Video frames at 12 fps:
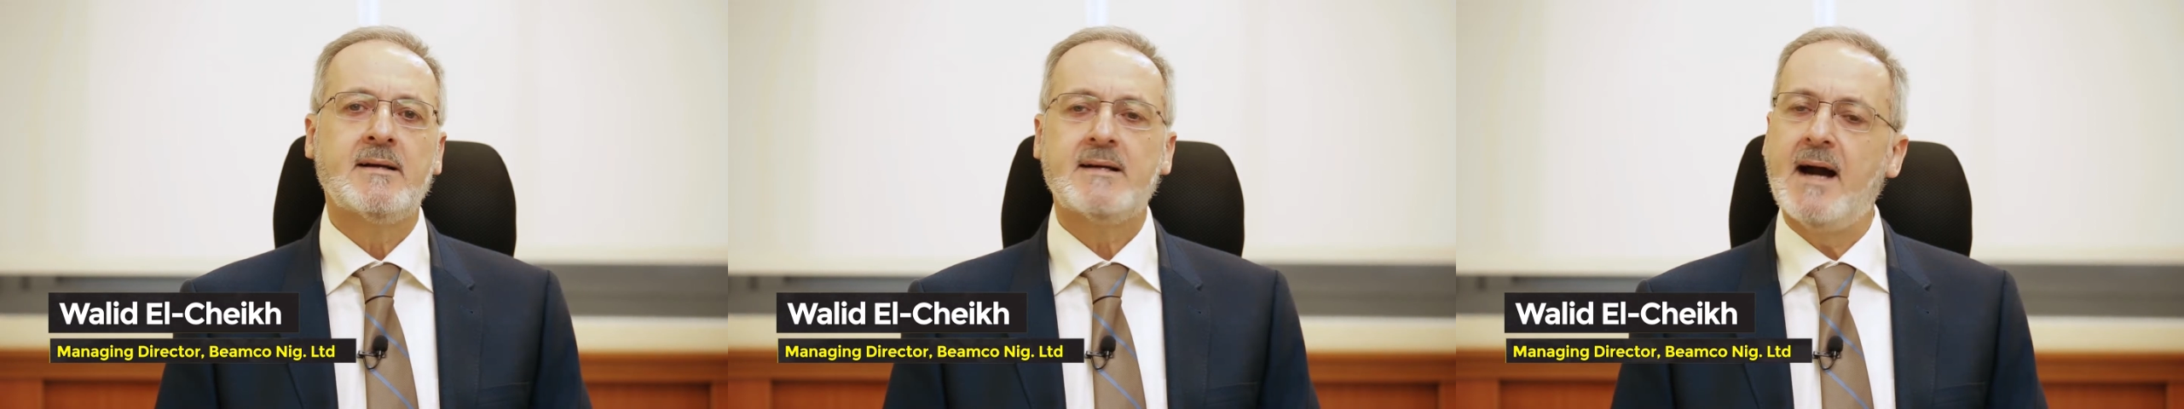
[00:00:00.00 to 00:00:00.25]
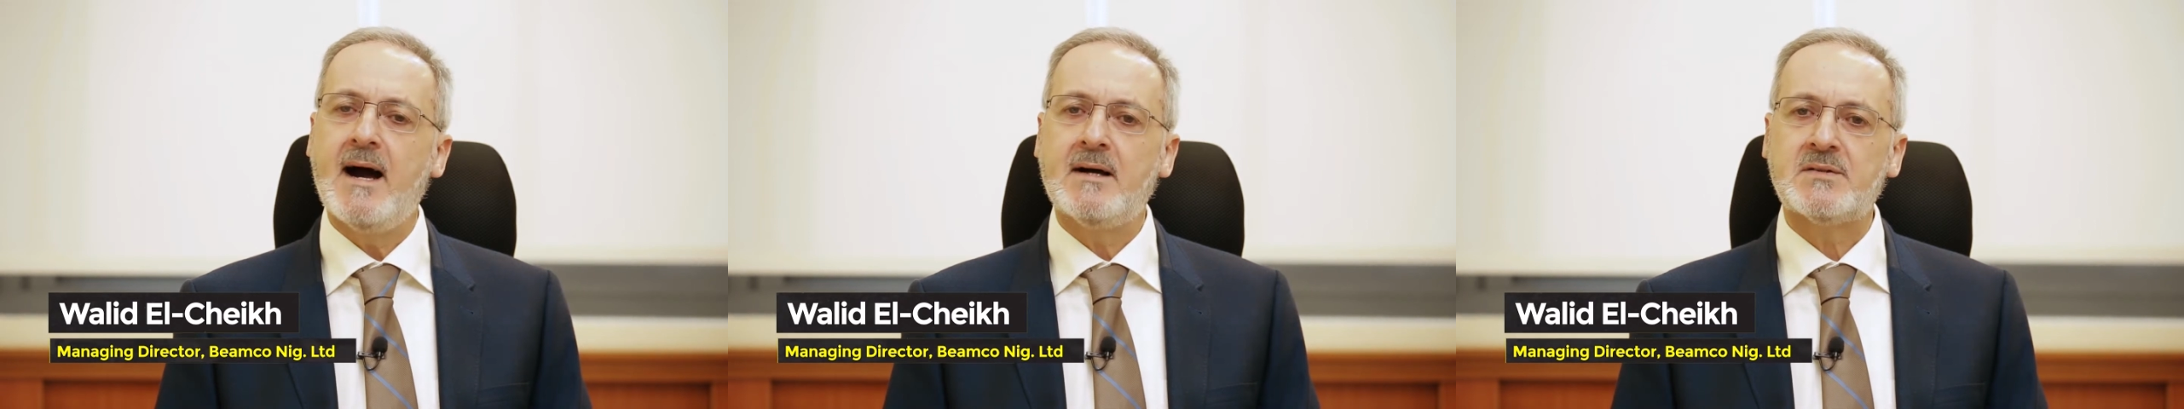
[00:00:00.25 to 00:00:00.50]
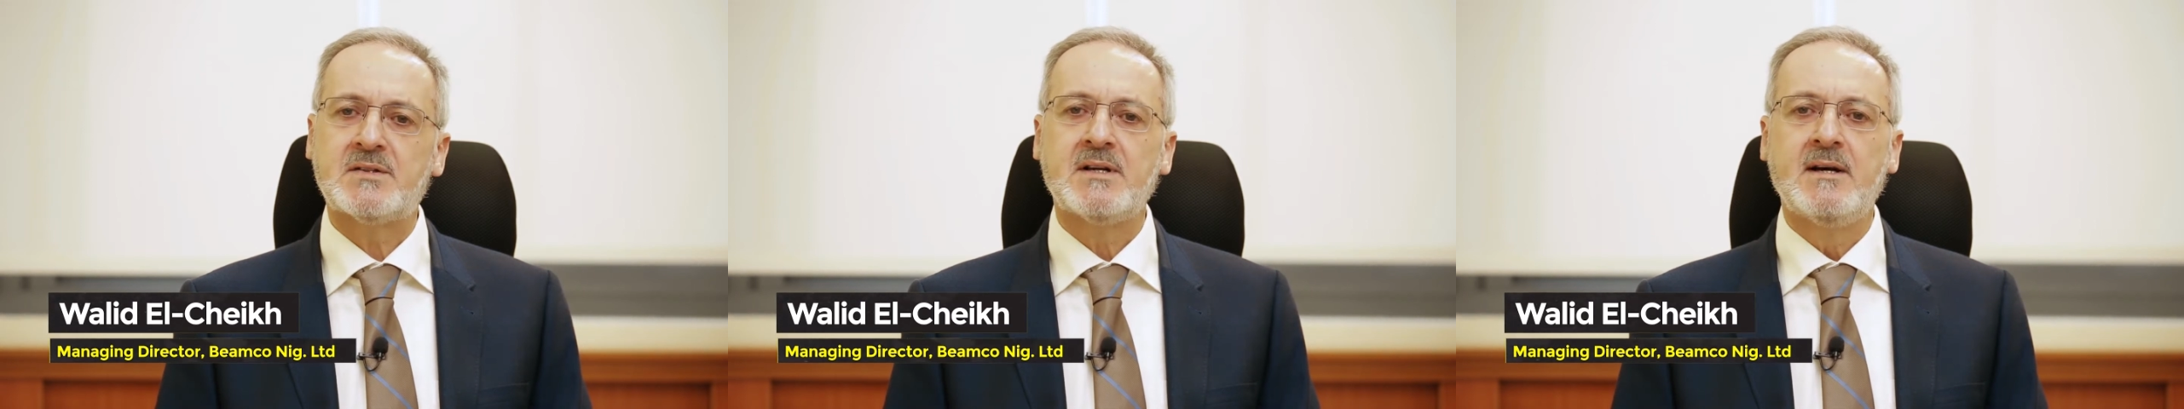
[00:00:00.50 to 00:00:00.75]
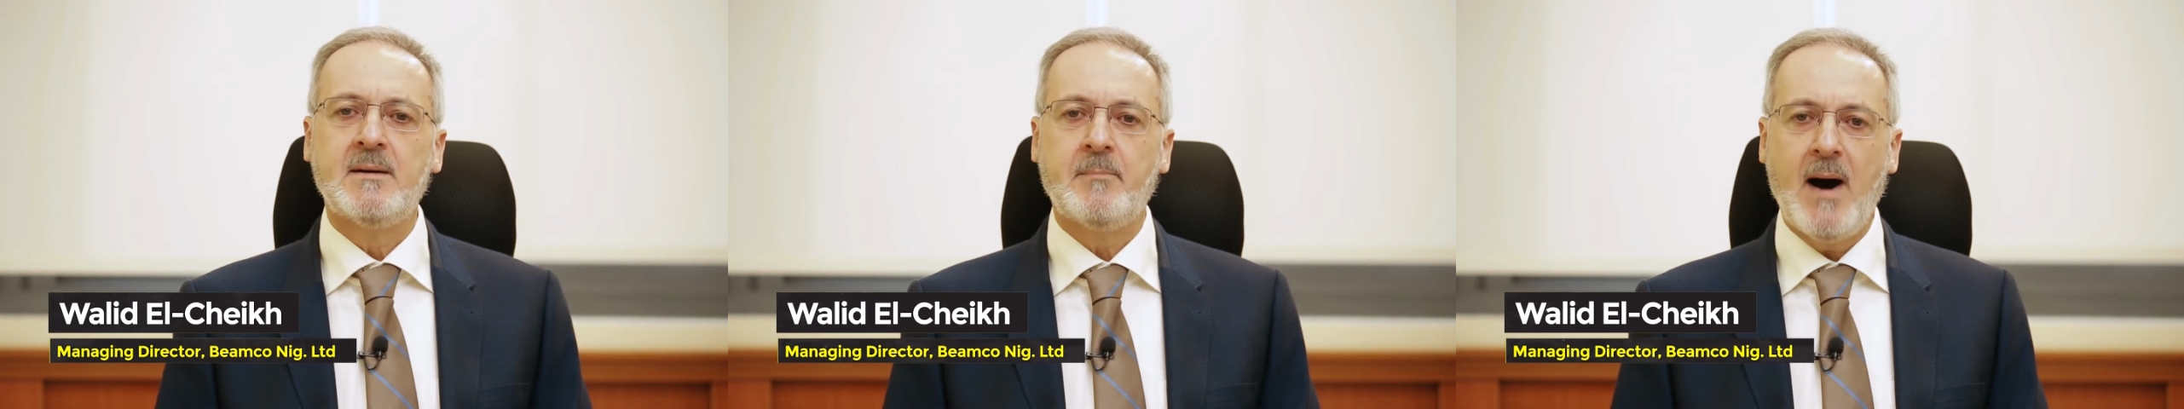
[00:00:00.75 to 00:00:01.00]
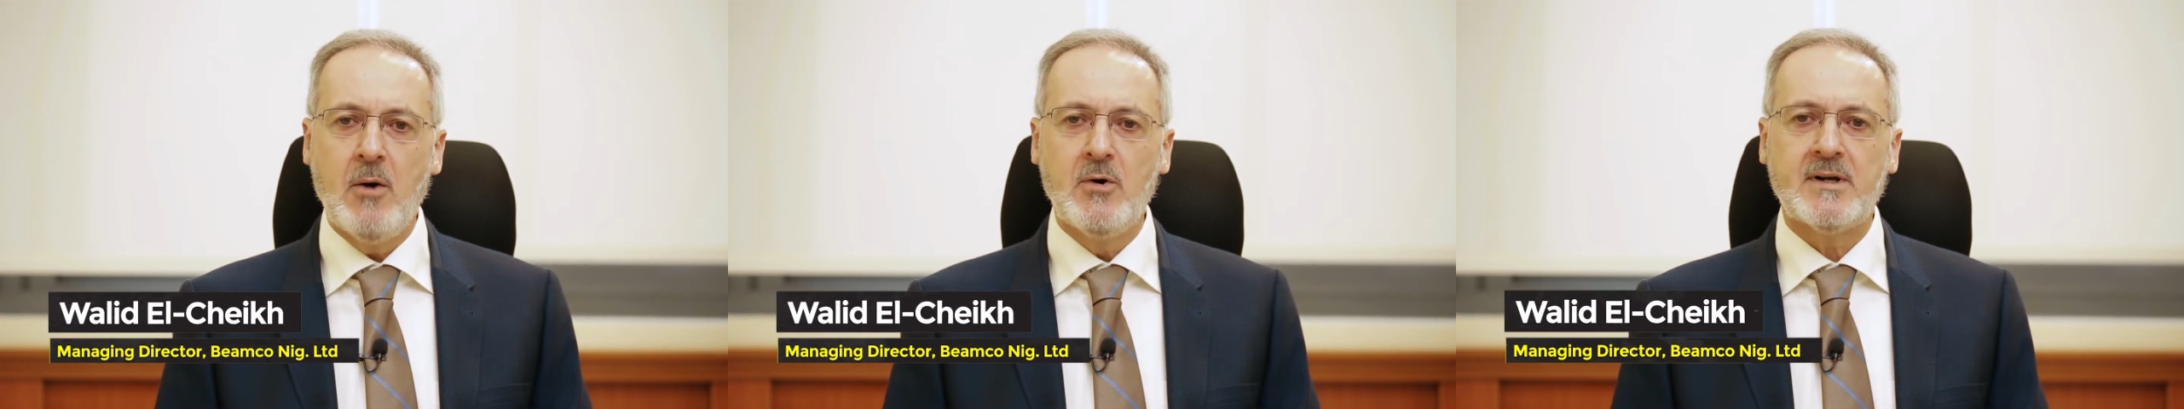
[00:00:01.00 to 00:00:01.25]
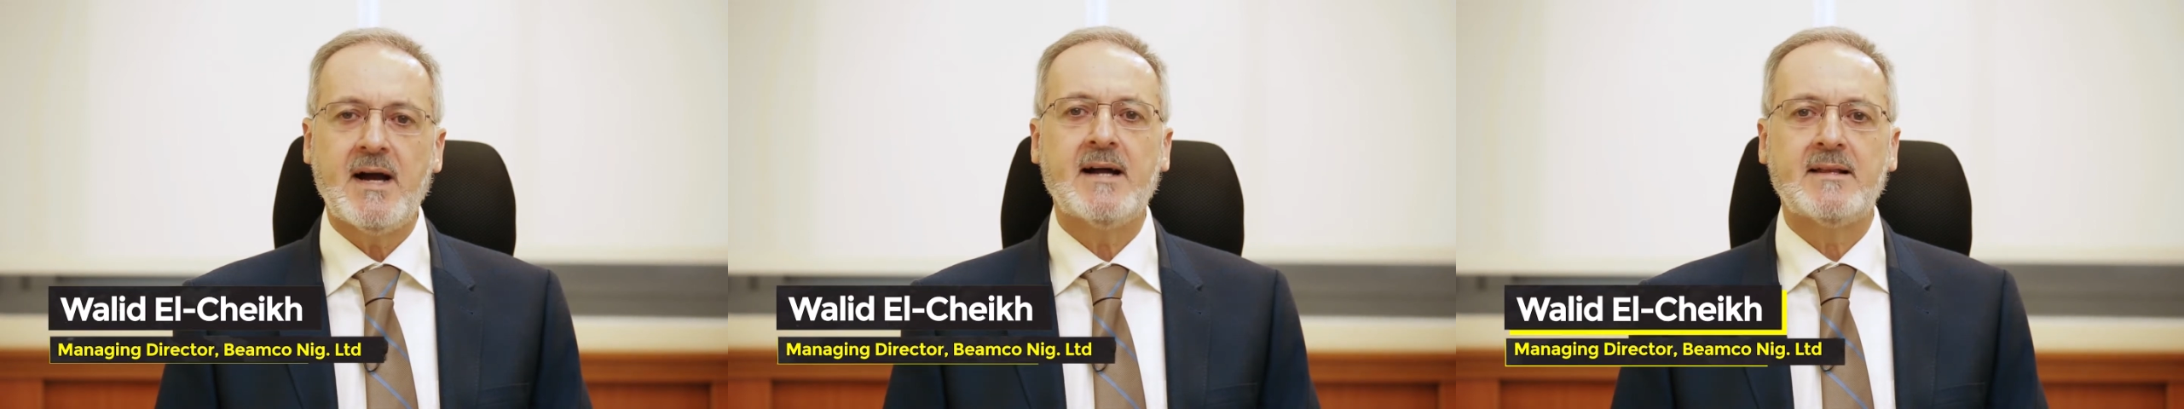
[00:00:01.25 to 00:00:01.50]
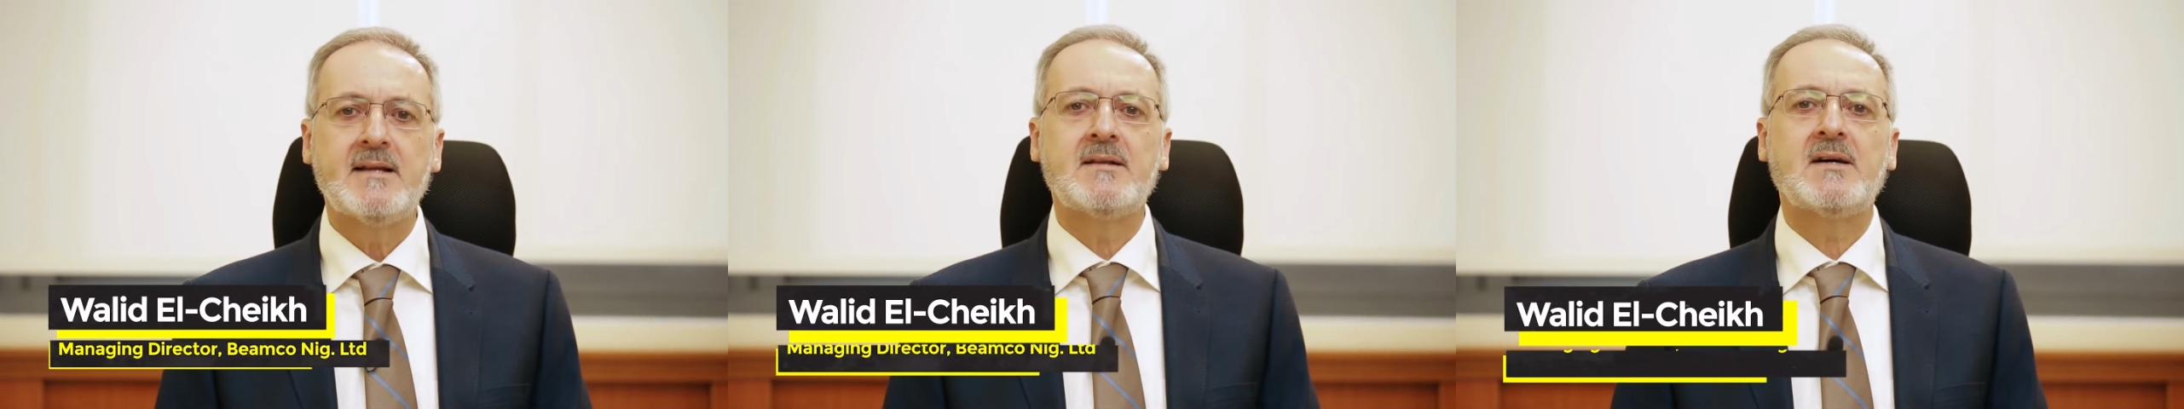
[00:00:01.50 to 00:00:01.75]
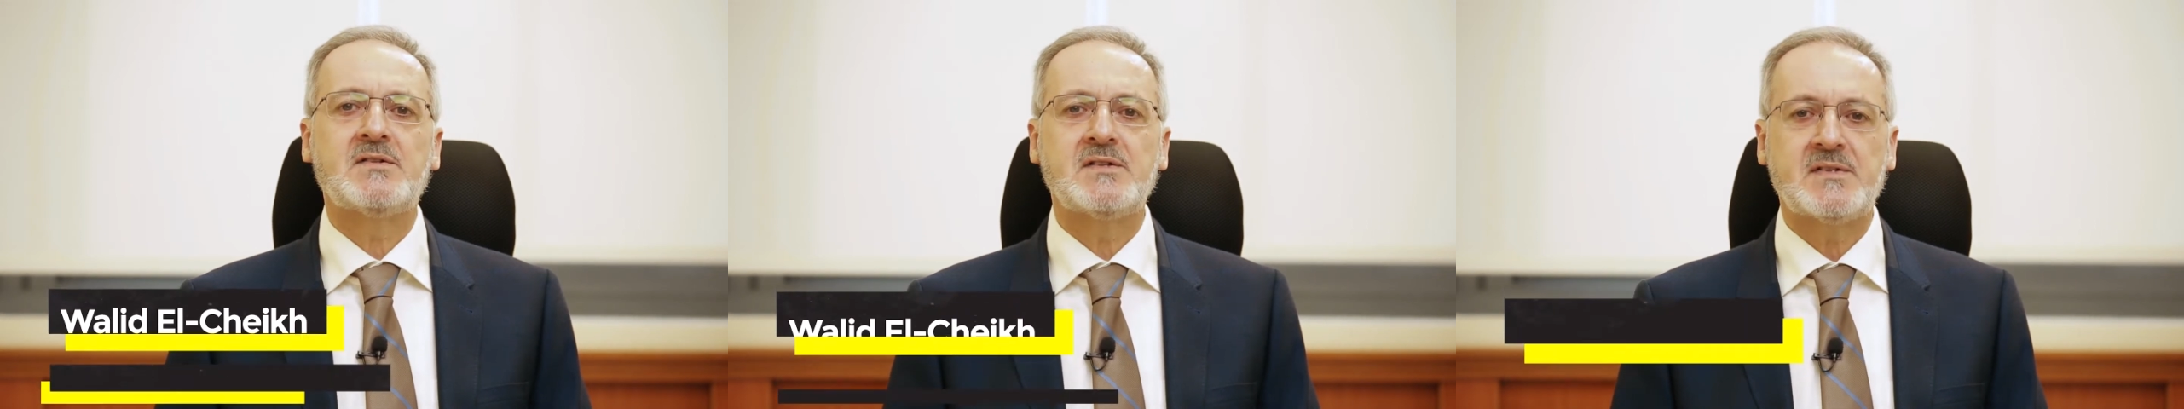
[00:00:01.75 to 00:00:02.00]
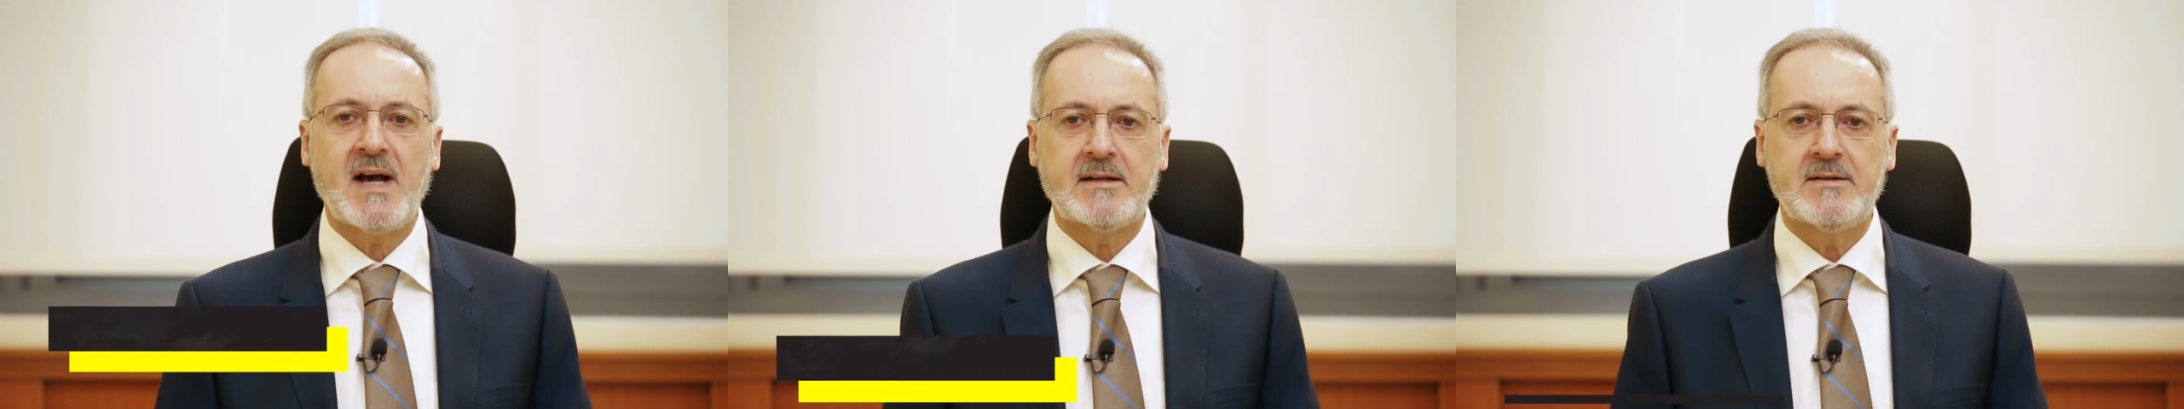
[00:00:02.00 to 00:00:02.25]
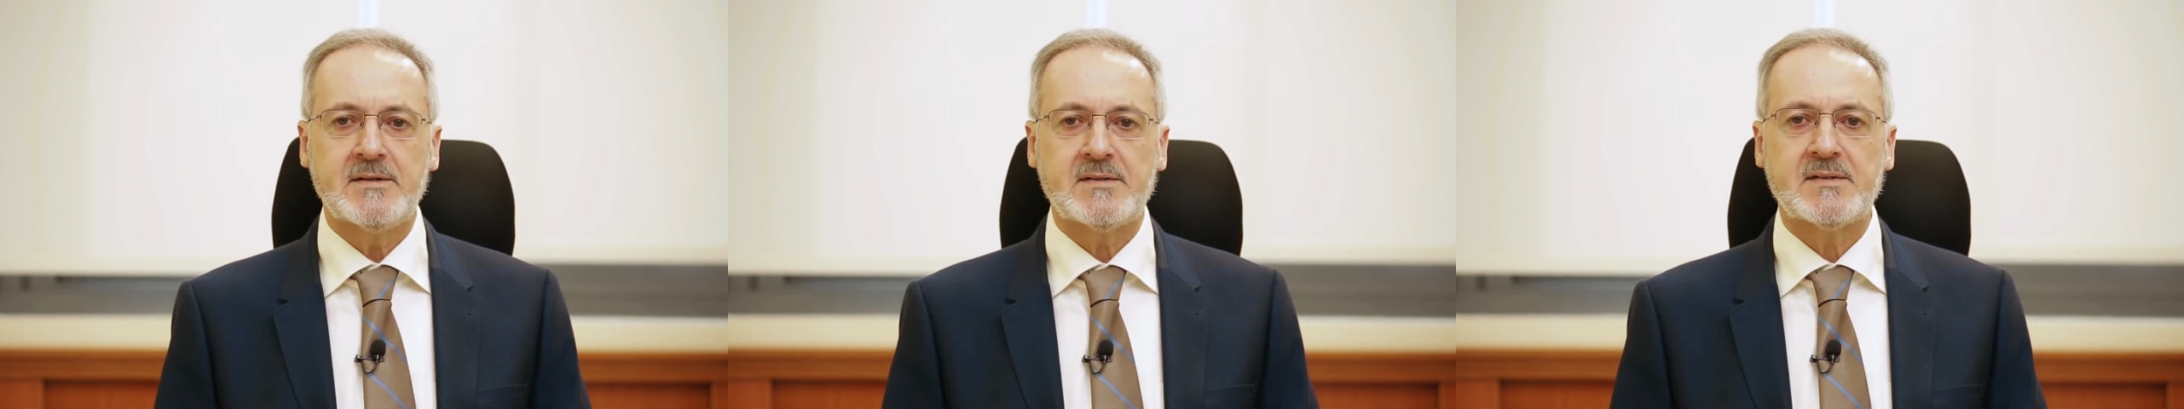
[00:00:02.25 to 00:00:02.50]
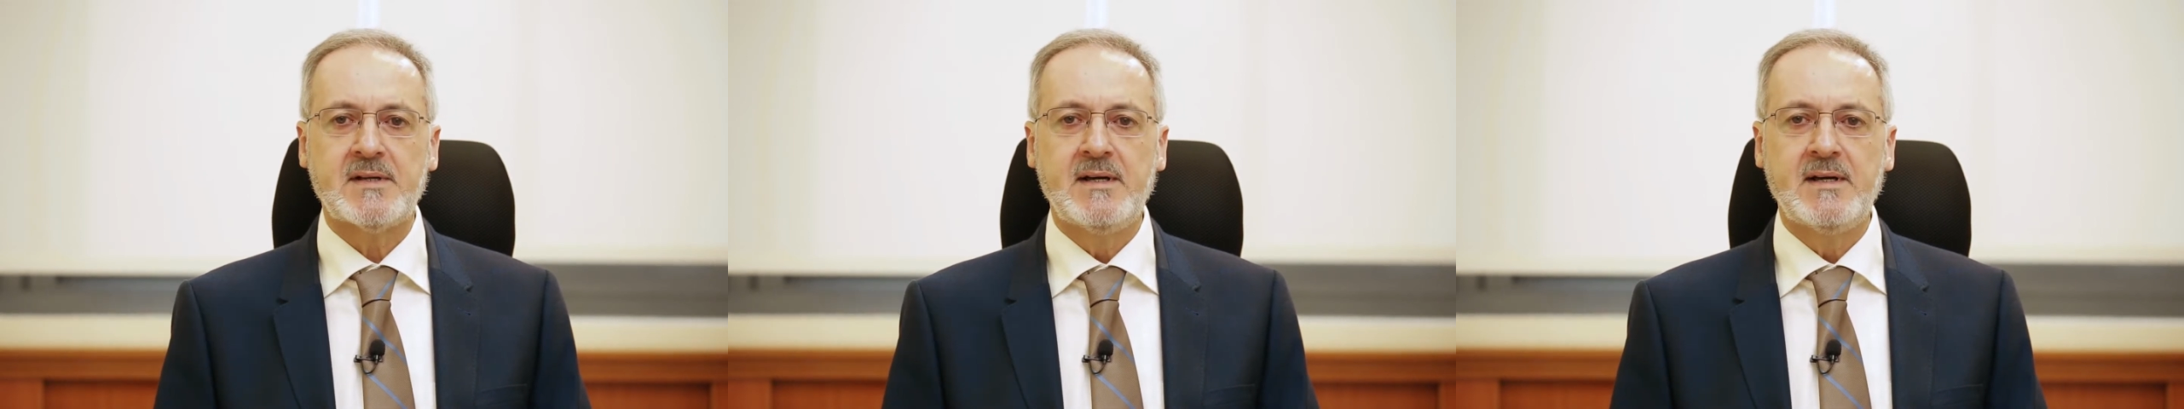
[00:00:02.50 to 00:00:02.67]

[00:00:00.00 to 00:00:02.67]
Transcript: gas, power and industry sectors.